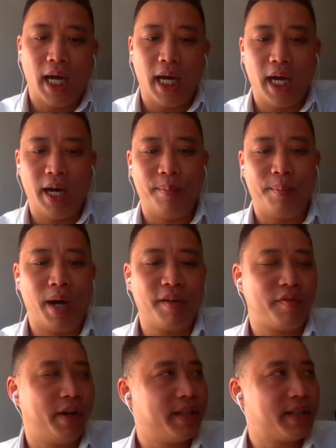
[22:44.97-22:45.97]
Um, my
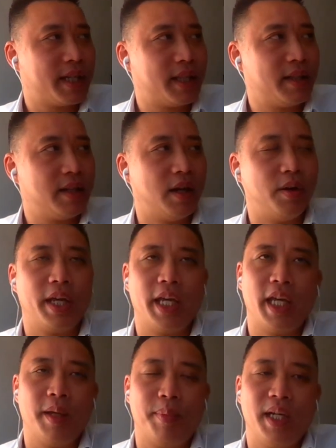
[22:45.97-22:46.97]
friend said that you know
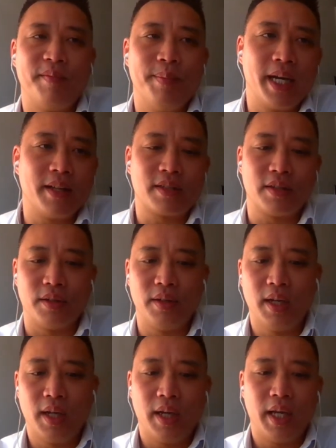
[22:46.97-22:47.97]
he believed medicine
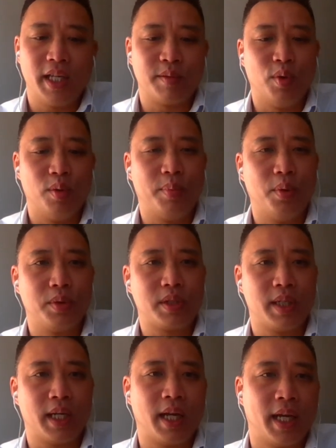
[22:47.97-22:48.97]
is more
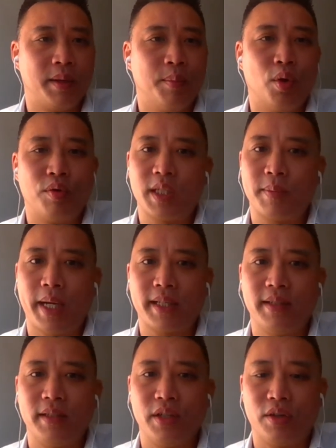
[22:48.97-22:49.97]
important and more
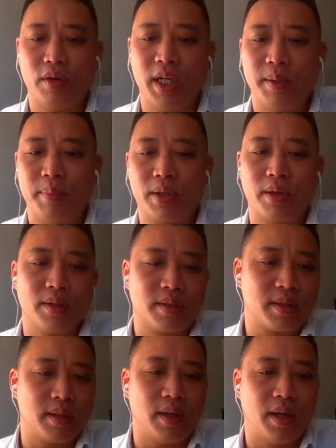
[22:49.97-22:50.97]
respected degree
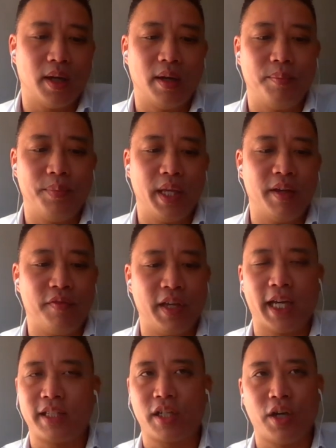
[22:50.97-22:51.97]
because um, if he
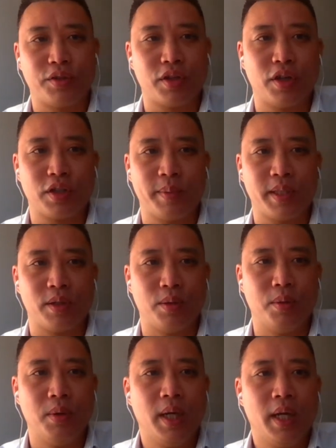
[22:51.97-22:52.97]
had to go to
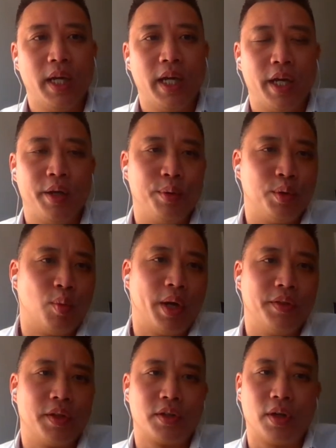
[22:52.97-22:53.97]
hospital, he would want
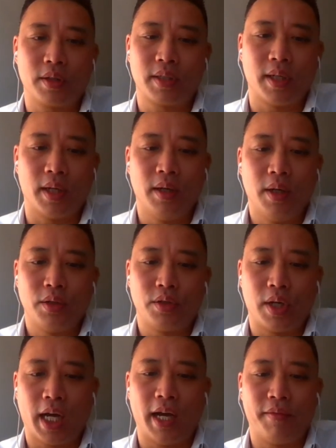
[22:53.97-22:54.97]
the doctor
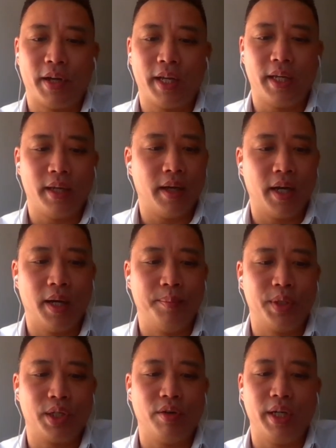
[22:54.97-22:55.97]
to have a um,
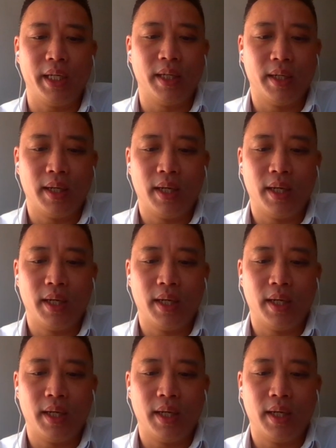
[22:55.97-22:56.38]
degree.